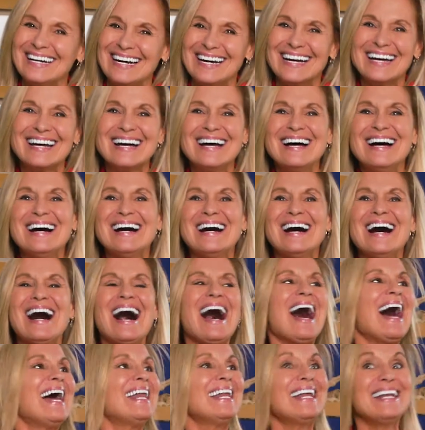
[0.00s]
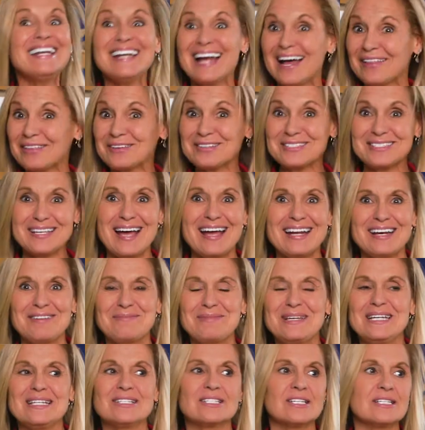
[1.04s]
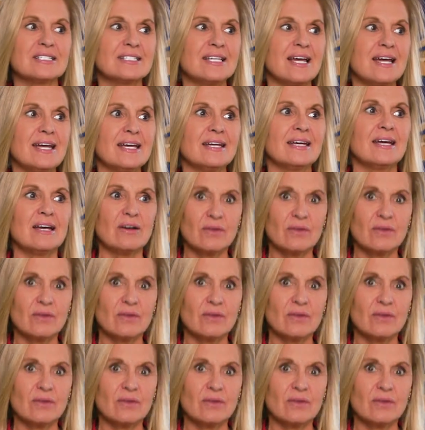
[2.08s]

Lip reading: And another side of me is just like,